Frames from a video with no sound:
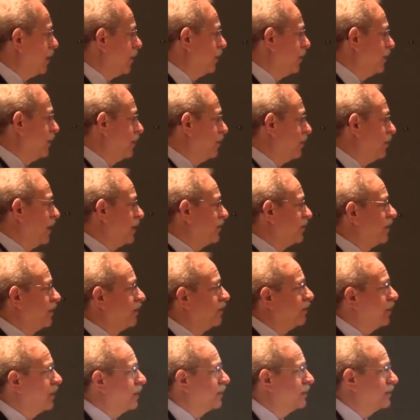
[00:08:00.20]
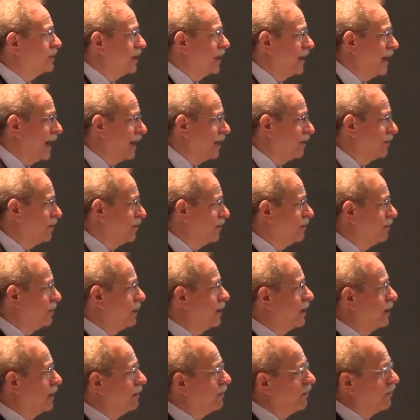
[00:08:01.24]
with the resonance frequency analysis,
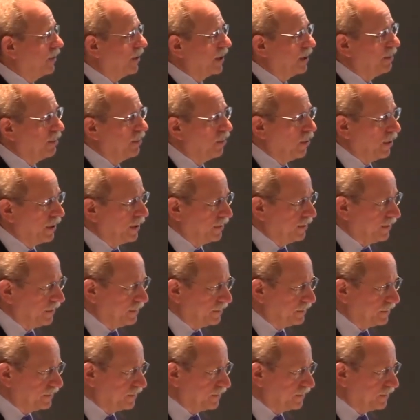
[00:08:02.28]
become very important.